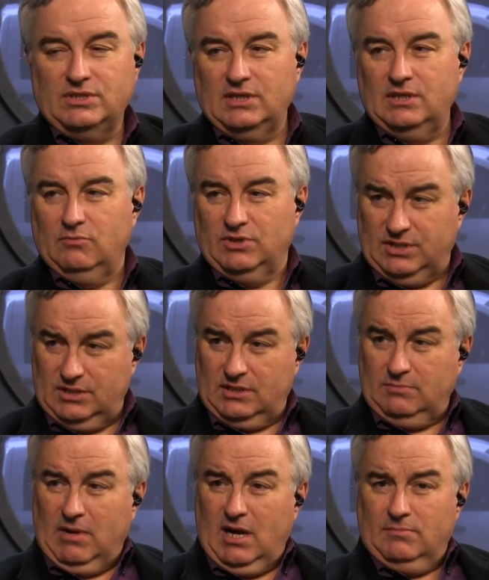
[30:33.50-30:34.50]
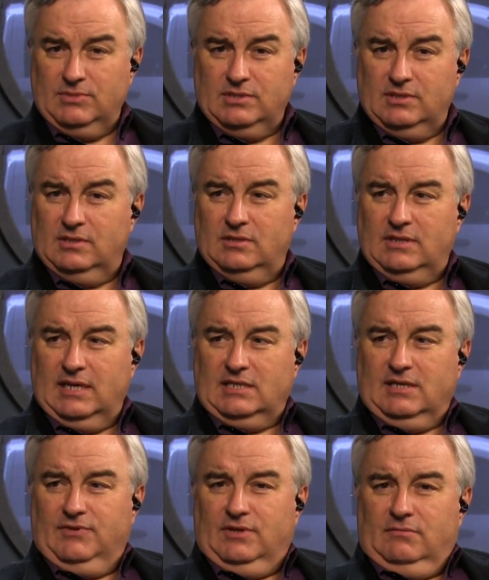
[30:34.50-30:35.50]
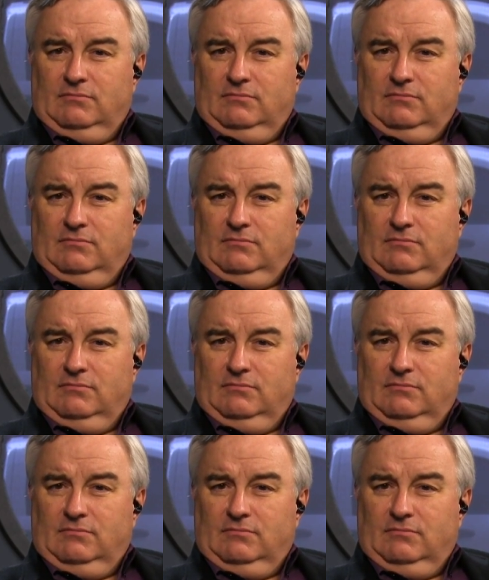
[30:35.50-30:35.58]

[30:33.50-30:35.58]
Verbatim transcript: Was it, uh, was it at mom's the Thanksgiving?